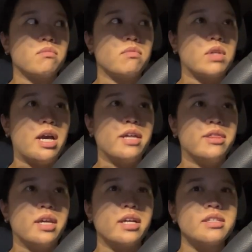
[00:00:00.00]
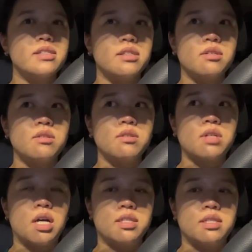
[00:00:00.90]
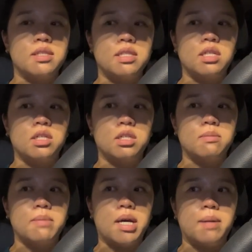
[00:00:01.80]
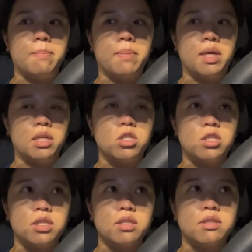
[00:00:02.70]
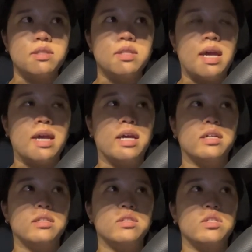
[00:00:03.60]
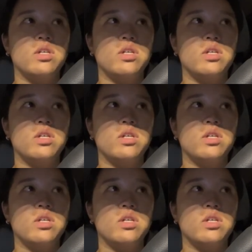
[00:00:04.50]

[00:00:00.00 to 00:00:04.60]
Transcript: I think I still got to see a good amount of patients and